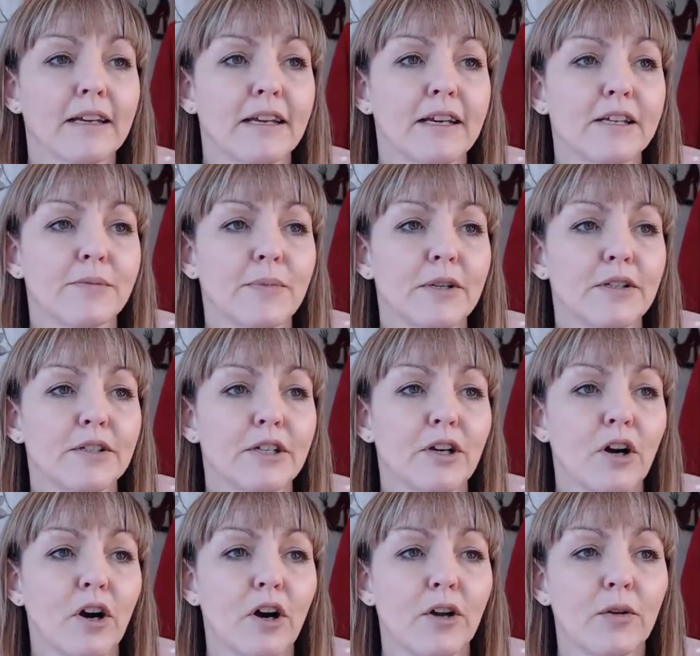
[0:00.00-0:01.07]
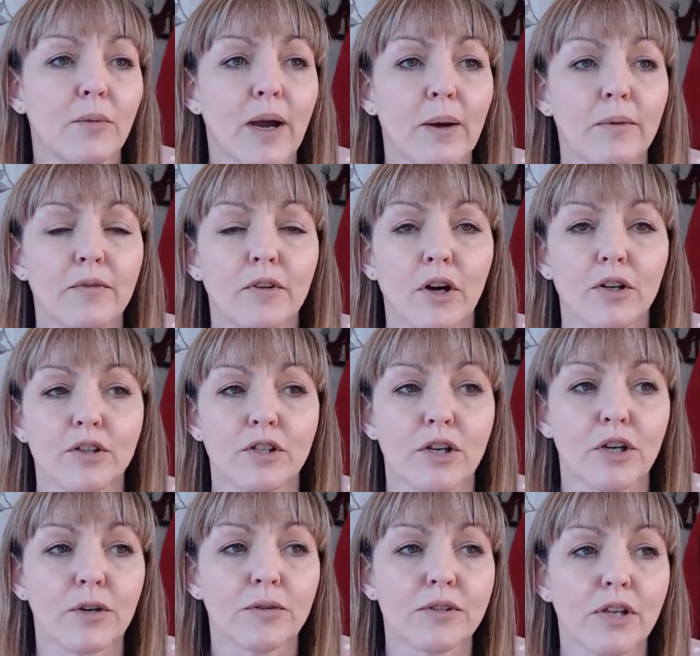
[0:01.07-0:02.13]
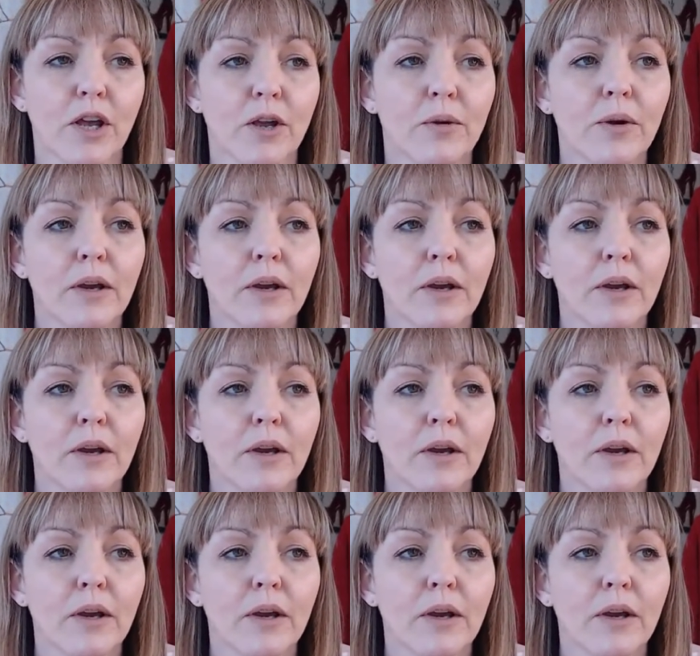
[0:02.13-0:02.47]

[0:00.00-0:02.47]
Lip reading: is building on where we've got to. So